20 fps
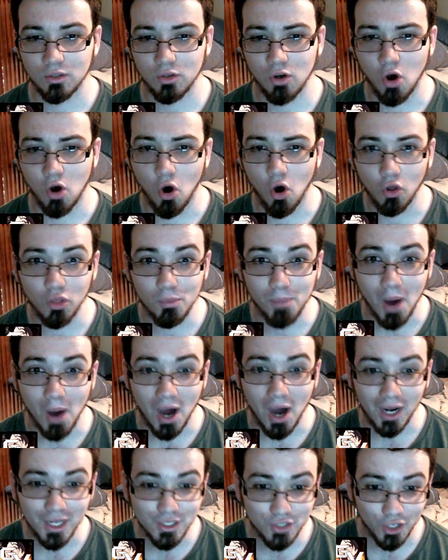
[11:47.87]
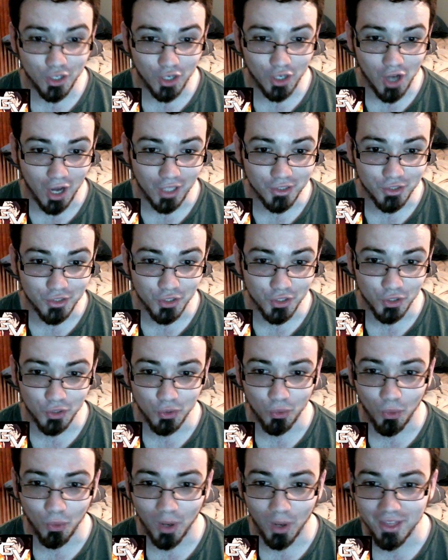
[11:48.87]
All the bodies are gone
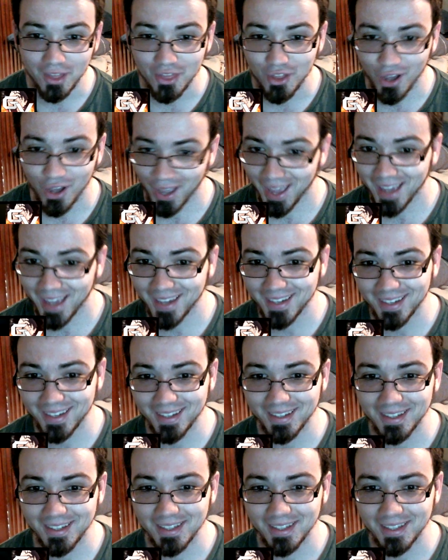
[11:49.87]
too, what the heck?